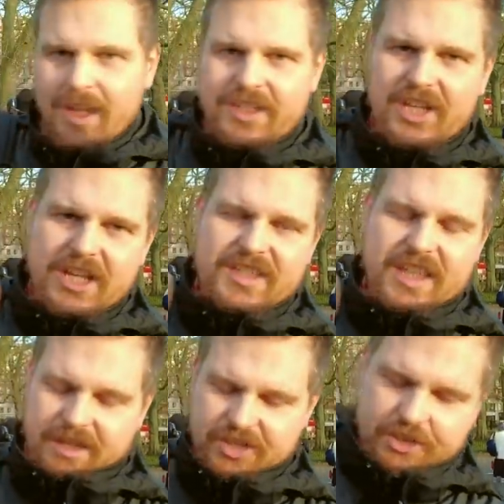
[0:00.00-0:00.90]
Says
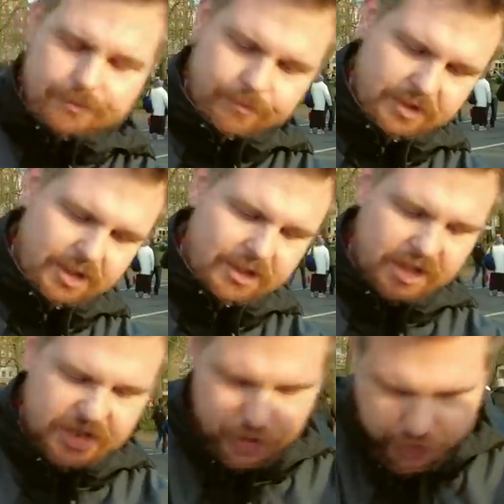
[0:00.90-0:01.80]
this.
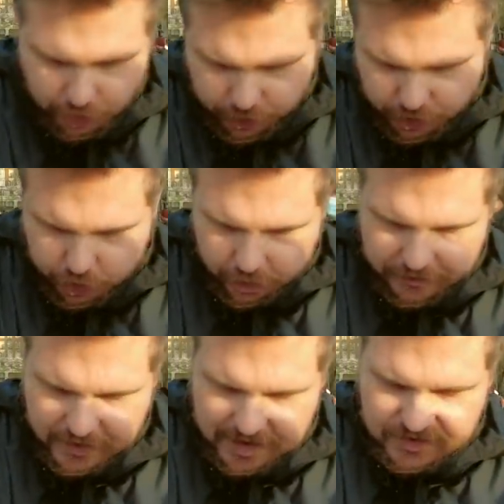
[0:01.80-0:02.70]
Let's just go to
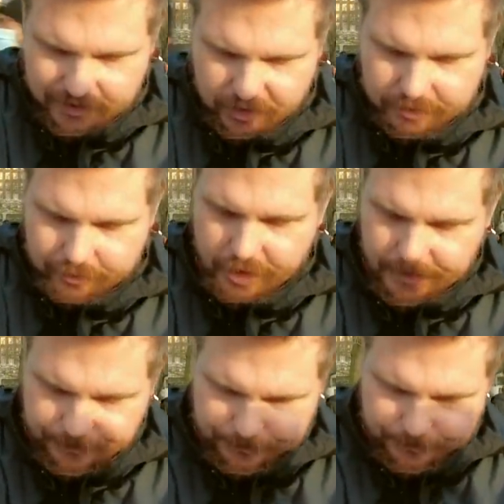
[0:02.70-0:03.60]
Surah five seventy-three.
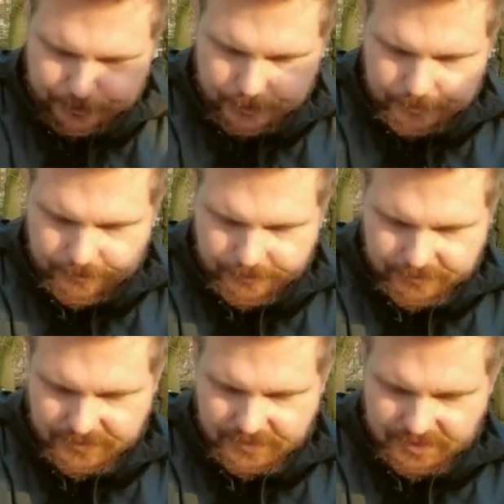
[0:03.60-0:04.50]
I mean, it
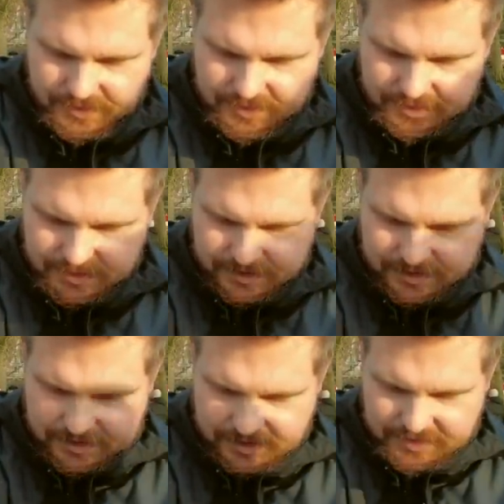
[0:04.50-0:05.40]
talks about
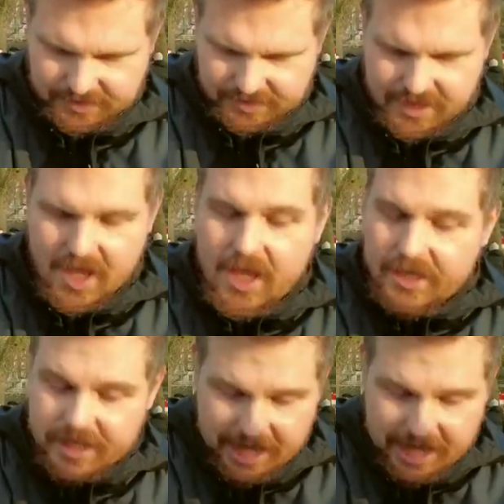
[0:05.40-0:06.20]
Mary, Jesus, and God.